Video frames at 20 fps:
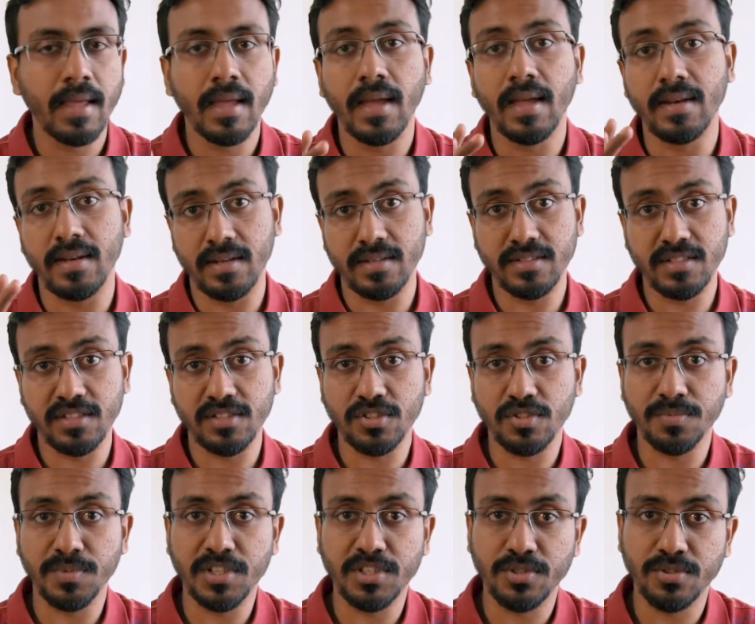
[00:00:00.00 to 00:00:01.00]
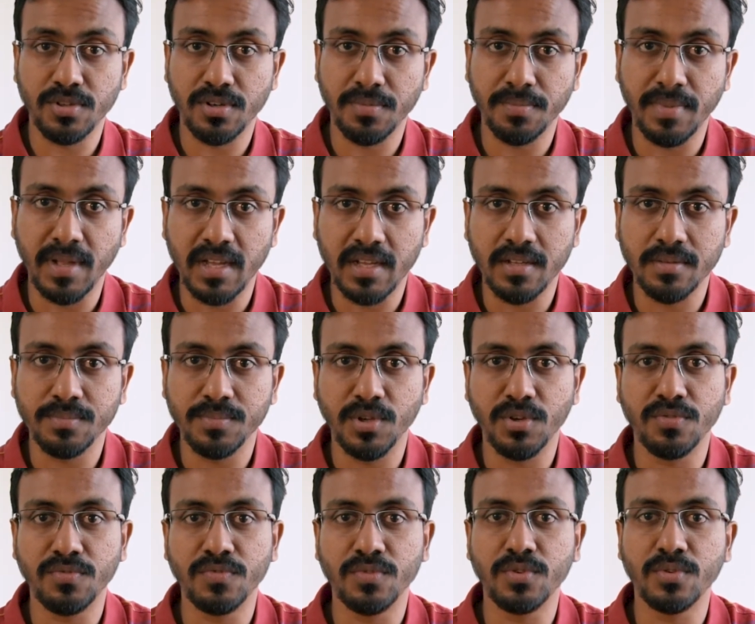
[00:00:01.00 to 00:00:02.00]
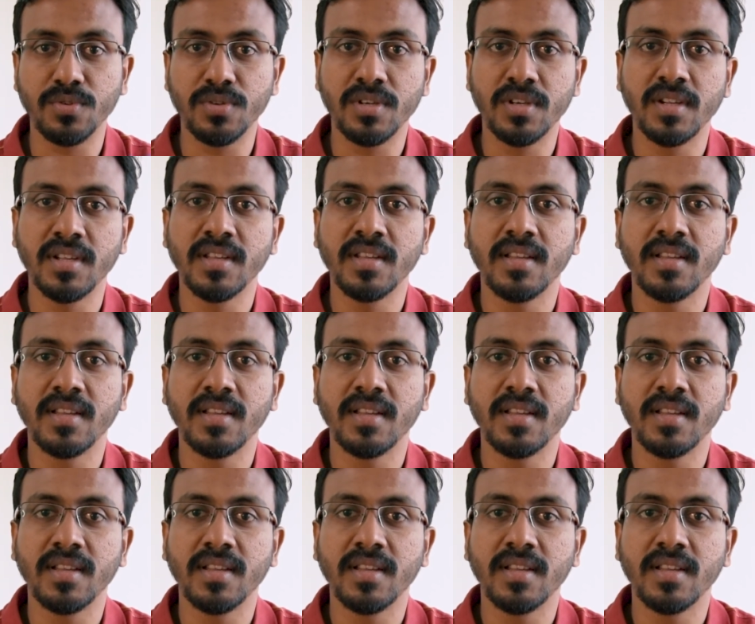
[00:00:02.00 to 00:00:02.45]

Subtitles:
And just to be sure, back up your phone